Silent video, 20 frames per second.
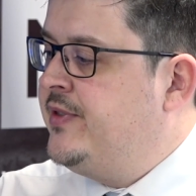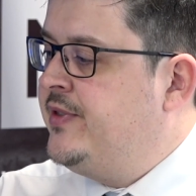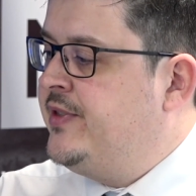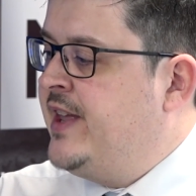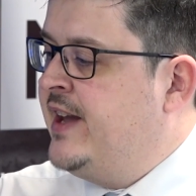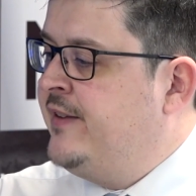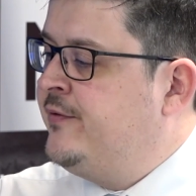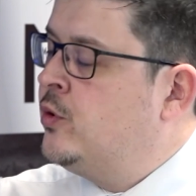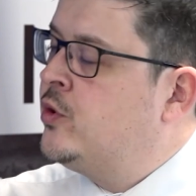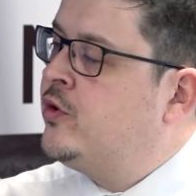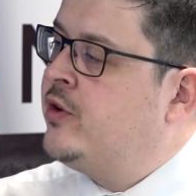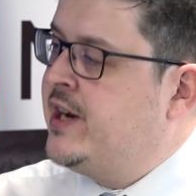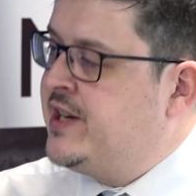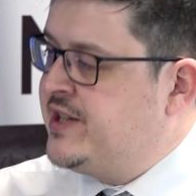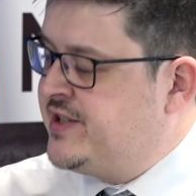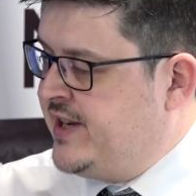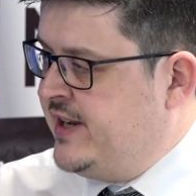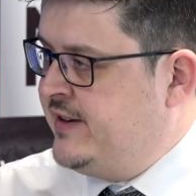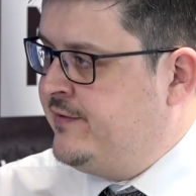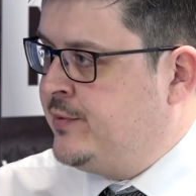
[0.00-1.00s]
therefore creating
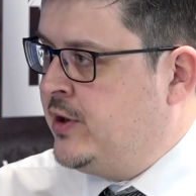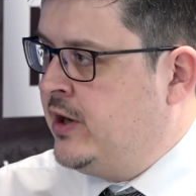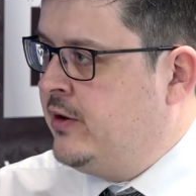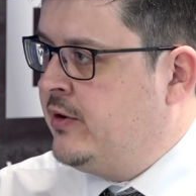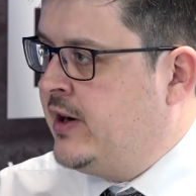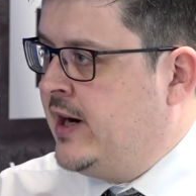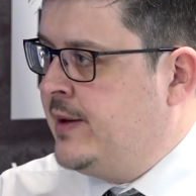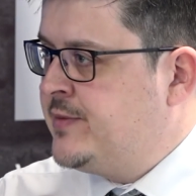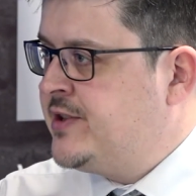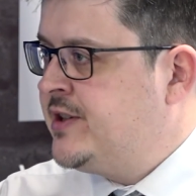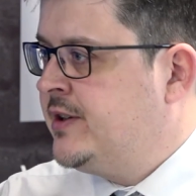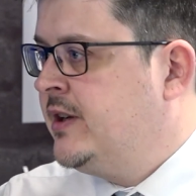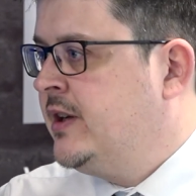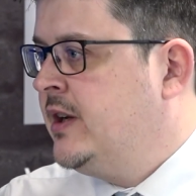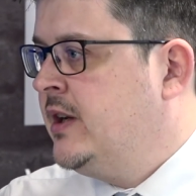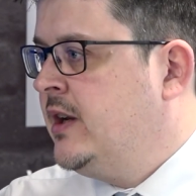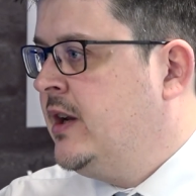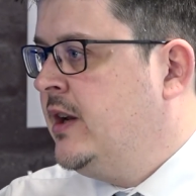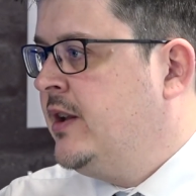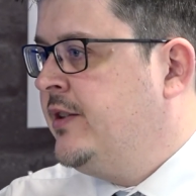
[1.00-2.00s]
safe programs.
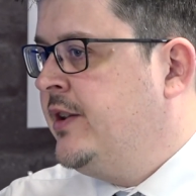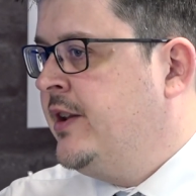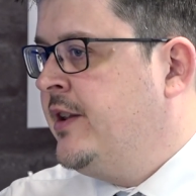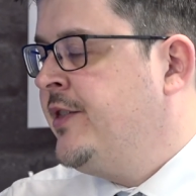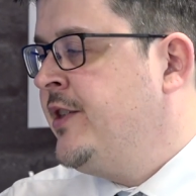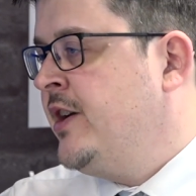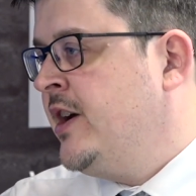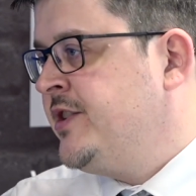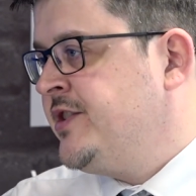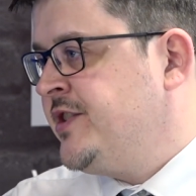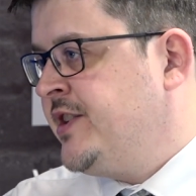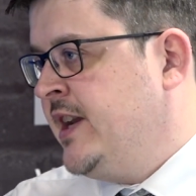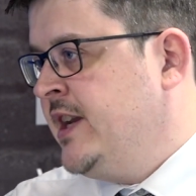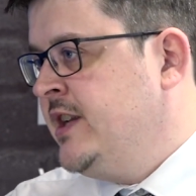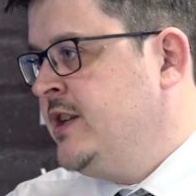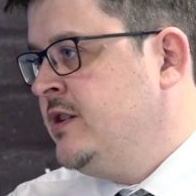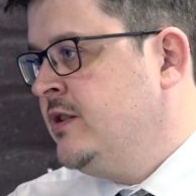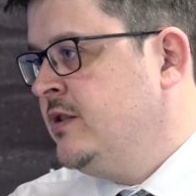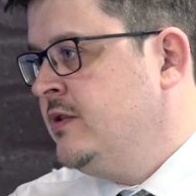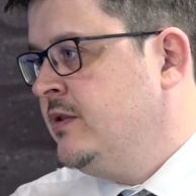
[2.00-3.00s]
The third
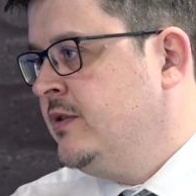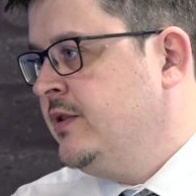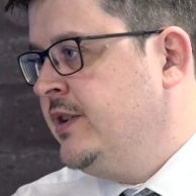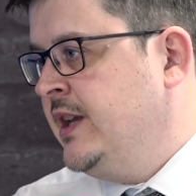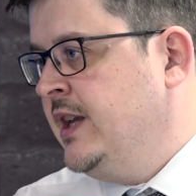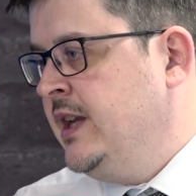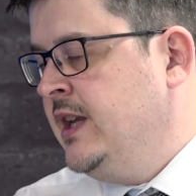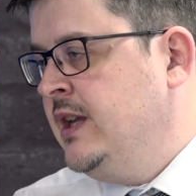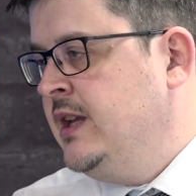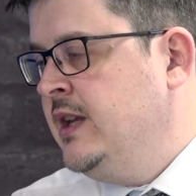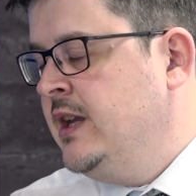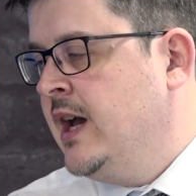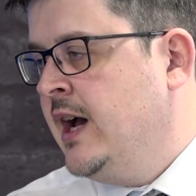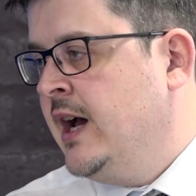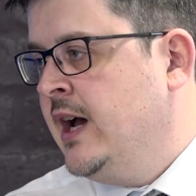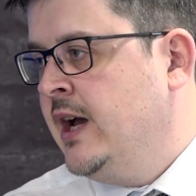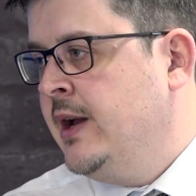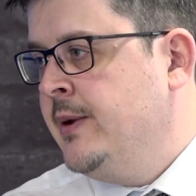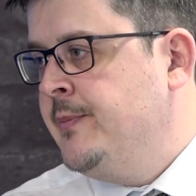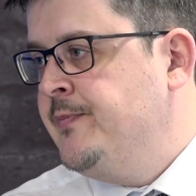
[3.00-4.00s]
stage, the
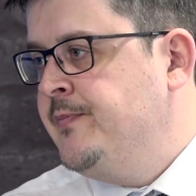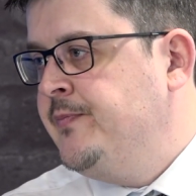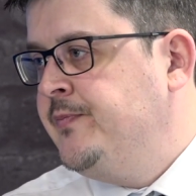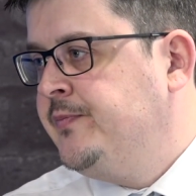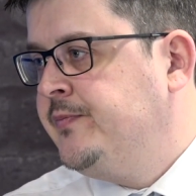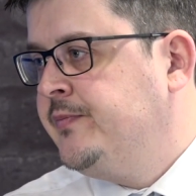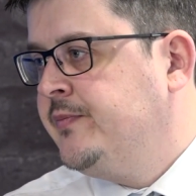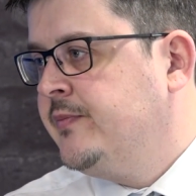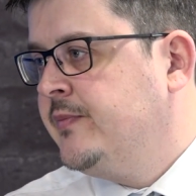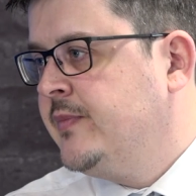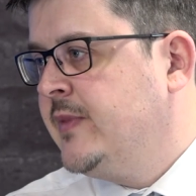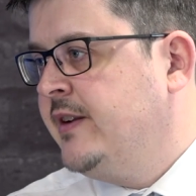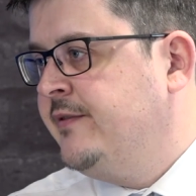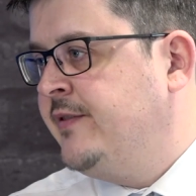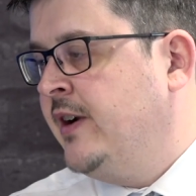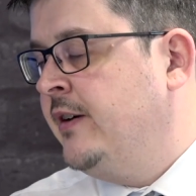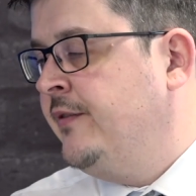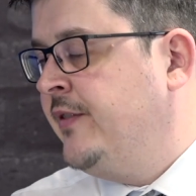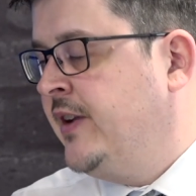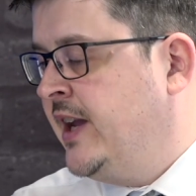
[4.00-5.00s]

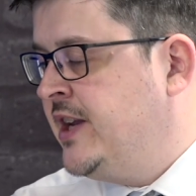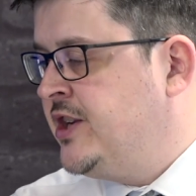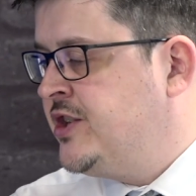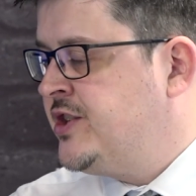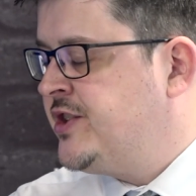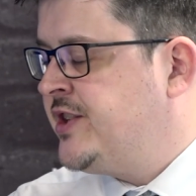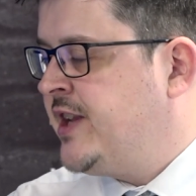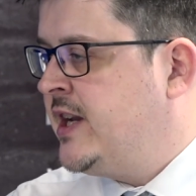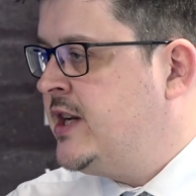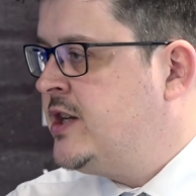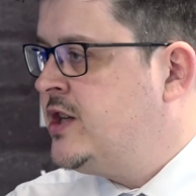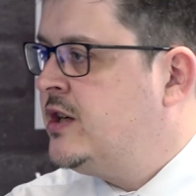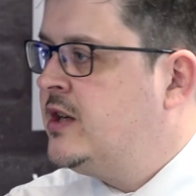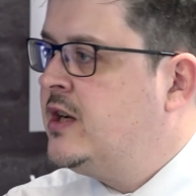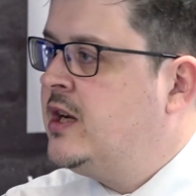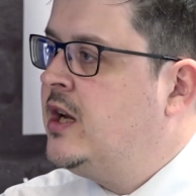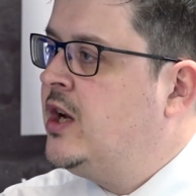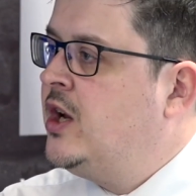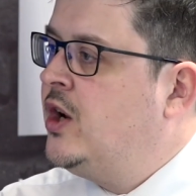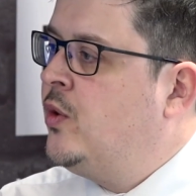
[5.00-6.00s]
verification stage,
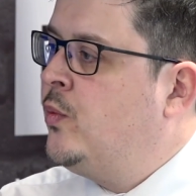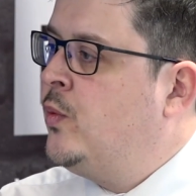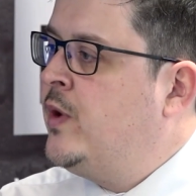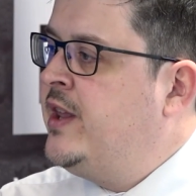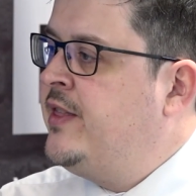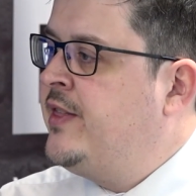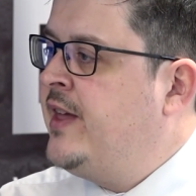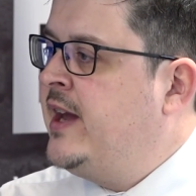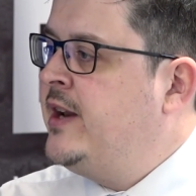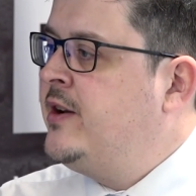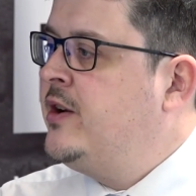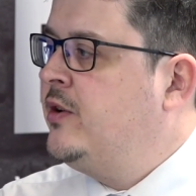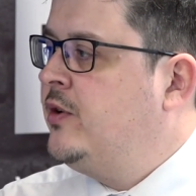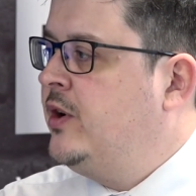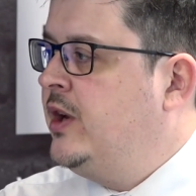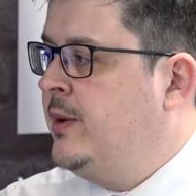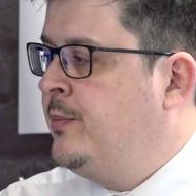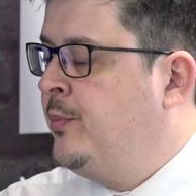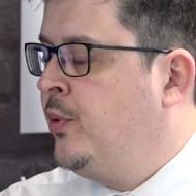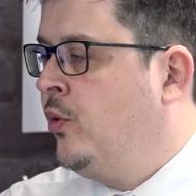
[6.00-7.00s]
we then
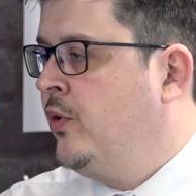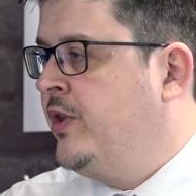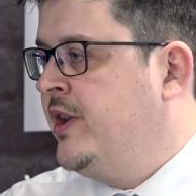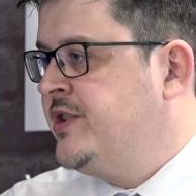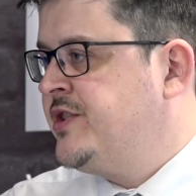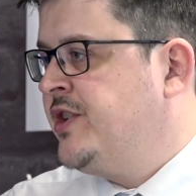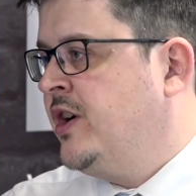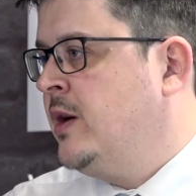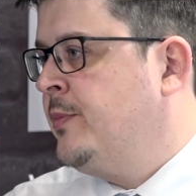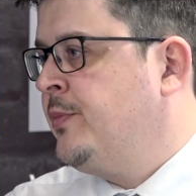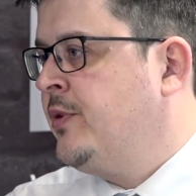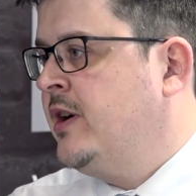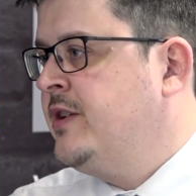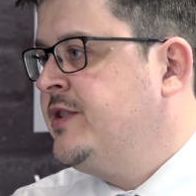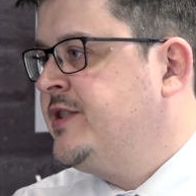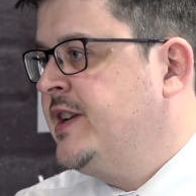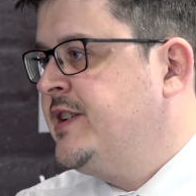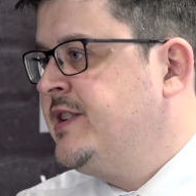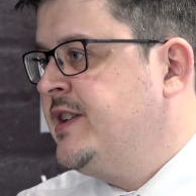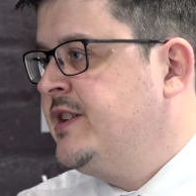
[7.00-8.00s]
import the entire
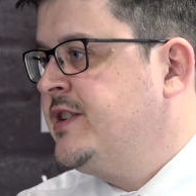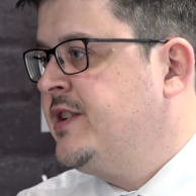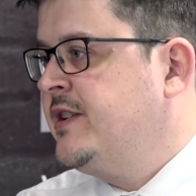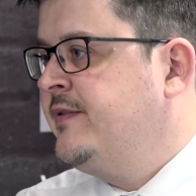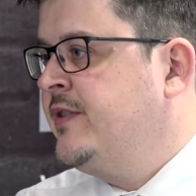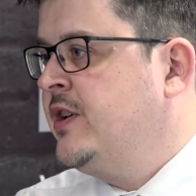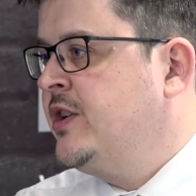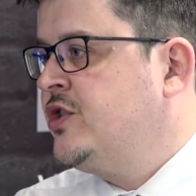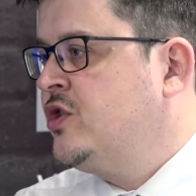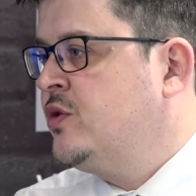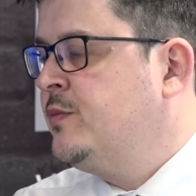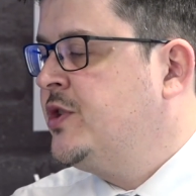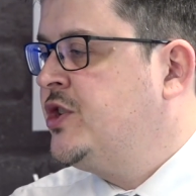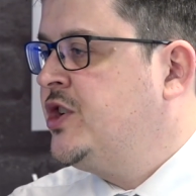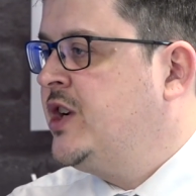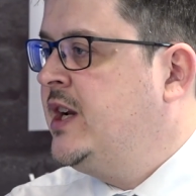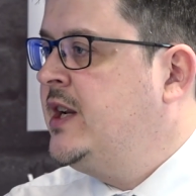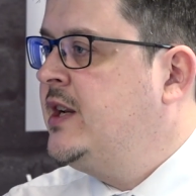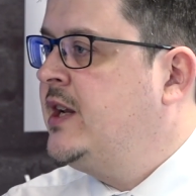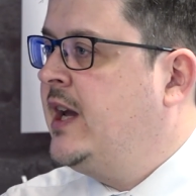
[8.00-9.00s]
process into the virtual
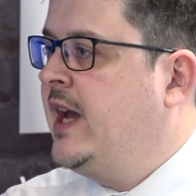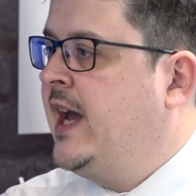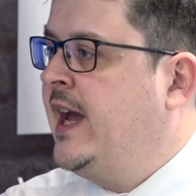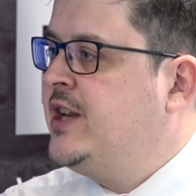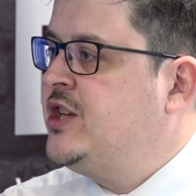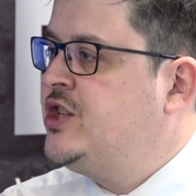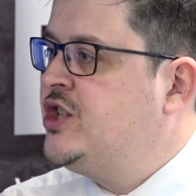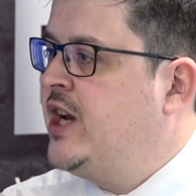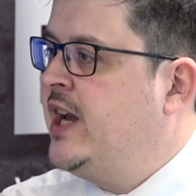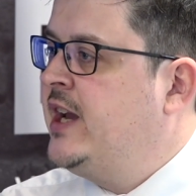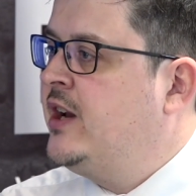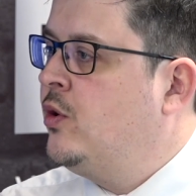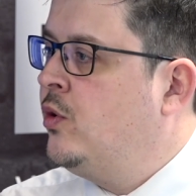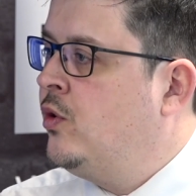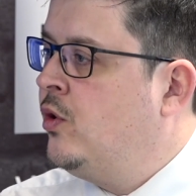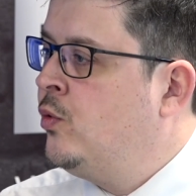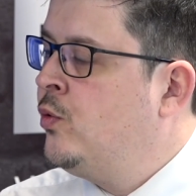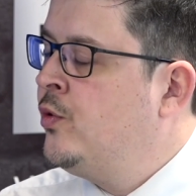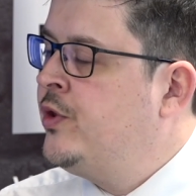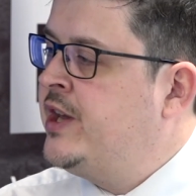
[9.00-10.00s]
machine and check
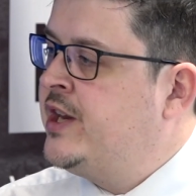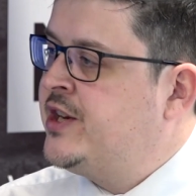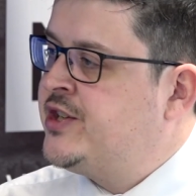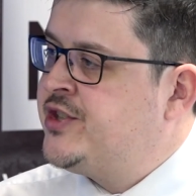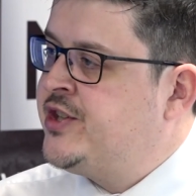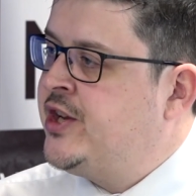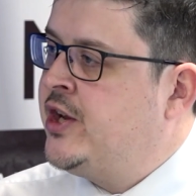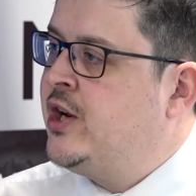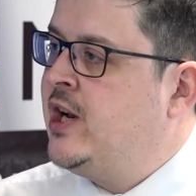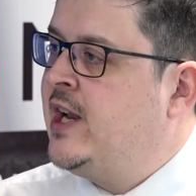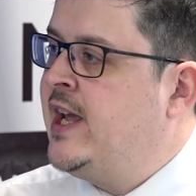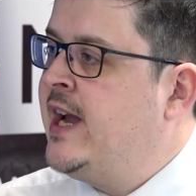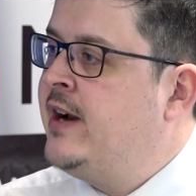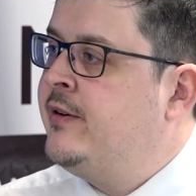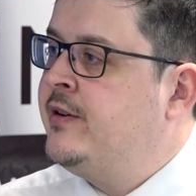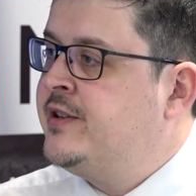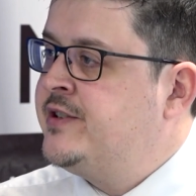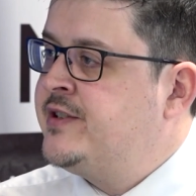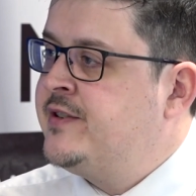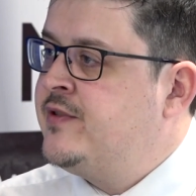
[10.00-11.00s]
all the external
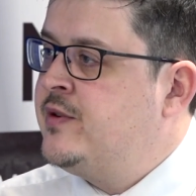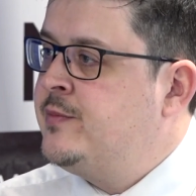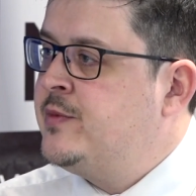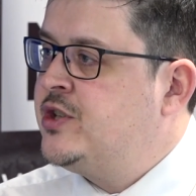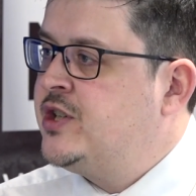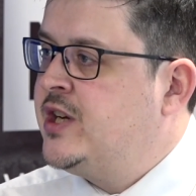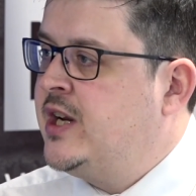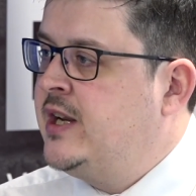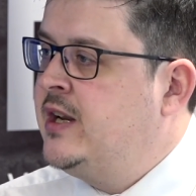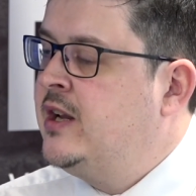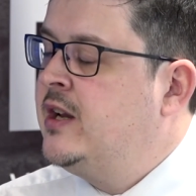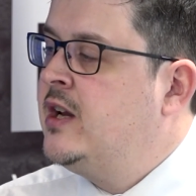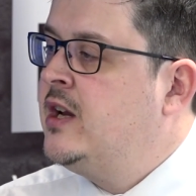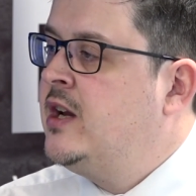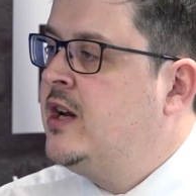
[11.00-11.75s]
areas of the machine.